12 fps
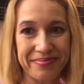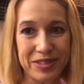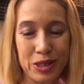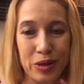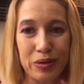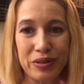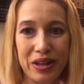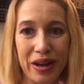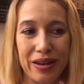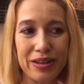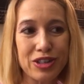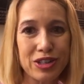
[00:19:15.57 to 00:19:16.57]
So
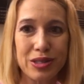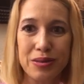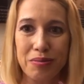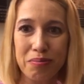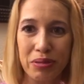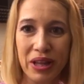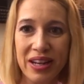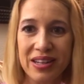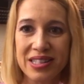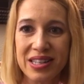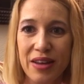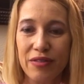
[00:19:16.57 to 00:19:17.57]
kind of just playing
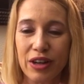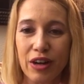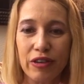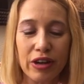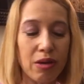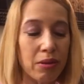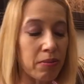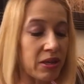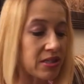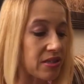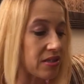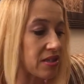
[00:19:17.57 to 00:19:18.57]
it safe, covering all my
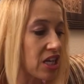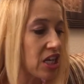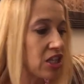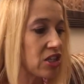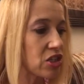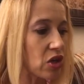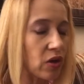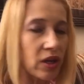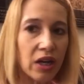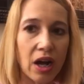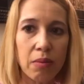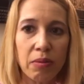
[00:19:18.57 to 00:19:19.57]
bases. So a
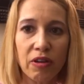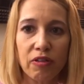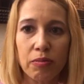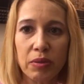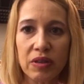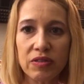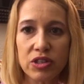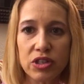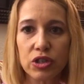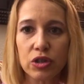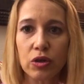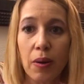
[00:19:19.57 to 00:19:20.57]
cup of beef
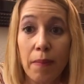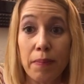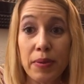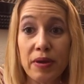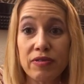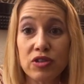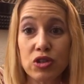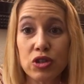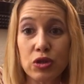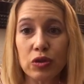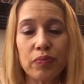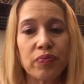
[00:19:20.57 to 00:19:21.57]
stew
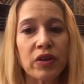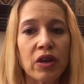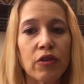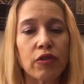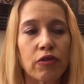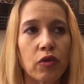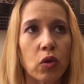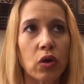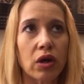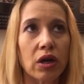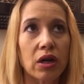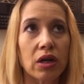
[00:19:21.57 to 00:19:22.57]

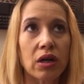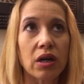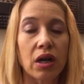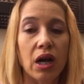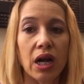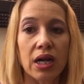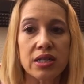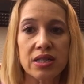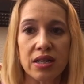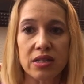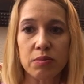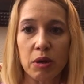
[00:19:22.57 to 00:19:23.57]
for
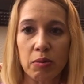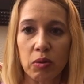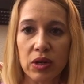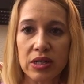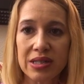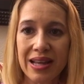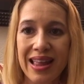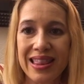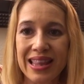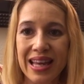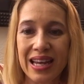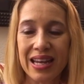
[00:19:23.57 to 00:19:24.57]
10 smart points.
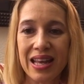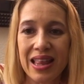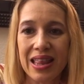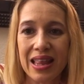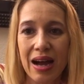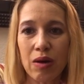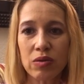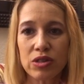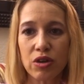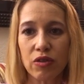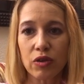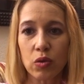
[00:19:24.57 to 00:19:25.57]
And then that
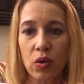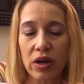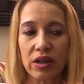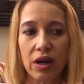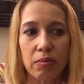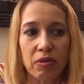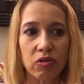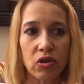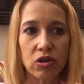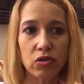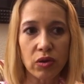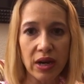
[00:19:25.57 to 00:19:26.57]
was over one cup of
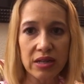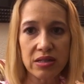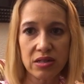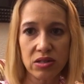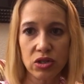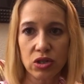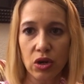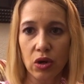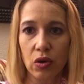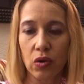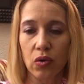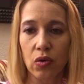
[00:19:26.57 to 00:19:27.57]
cooked rice.
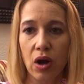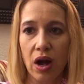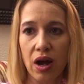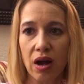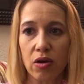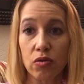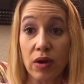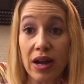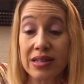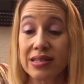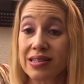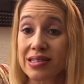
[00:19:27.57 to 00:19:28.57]
So
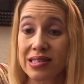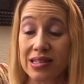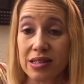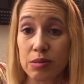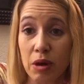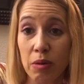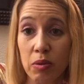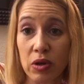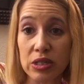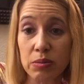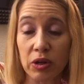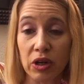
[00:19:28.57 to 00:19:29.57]
rice is 6 smart
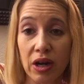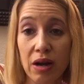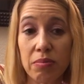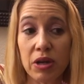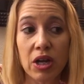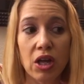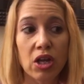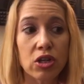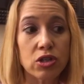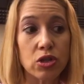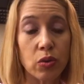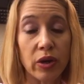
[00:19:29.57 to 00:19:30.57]
points per cup.
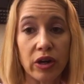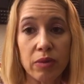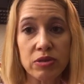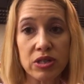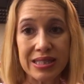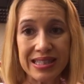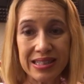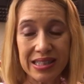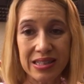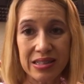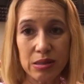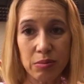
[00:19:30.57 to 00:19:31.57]
So we are up to
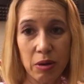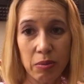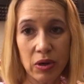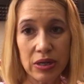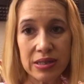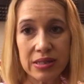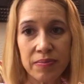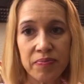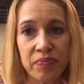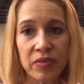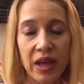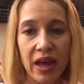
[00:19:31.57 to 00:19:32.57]
16 smart points.
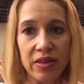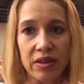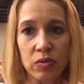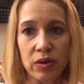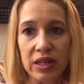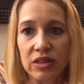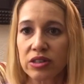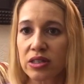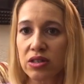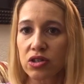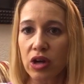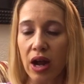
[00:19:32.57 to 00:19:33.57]
And then when I looked
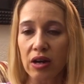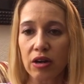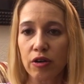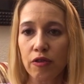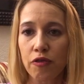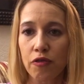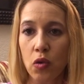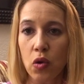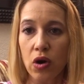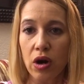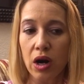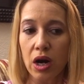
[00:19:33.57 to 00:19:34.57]
in the tracker
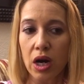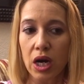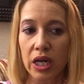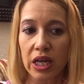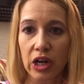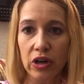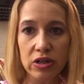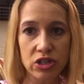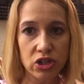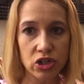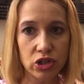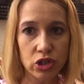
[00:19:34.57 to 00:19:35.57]
for carrot
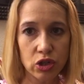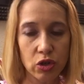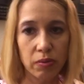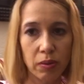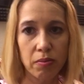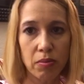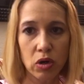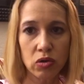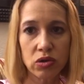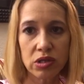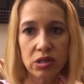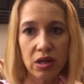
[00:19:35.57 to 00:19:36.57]
ginger soup,
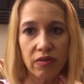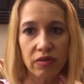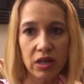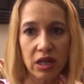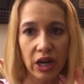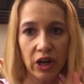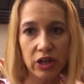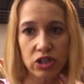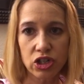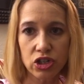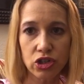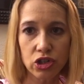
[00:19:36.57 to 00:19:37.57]
most of the carrot
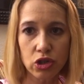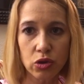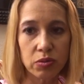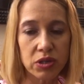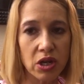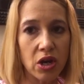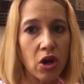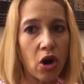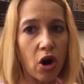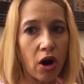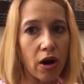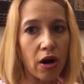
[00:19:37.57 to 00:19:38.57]
ginger soups
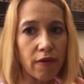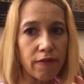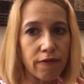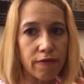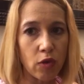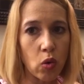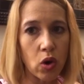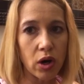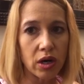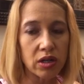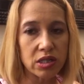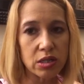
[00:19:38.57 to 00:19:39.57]
are
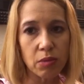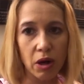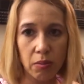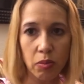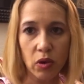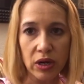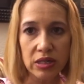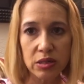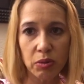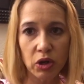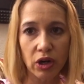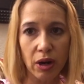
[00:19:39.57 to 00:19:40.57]
4 smart points
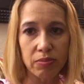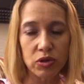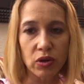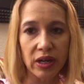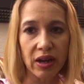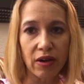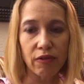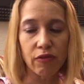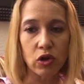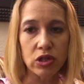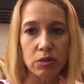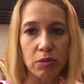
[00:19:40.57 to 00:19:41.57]
per cup. So I counted
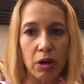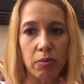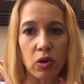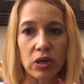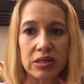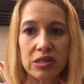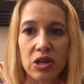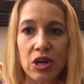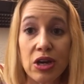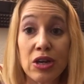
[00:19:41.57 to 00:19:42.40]
4 smart points.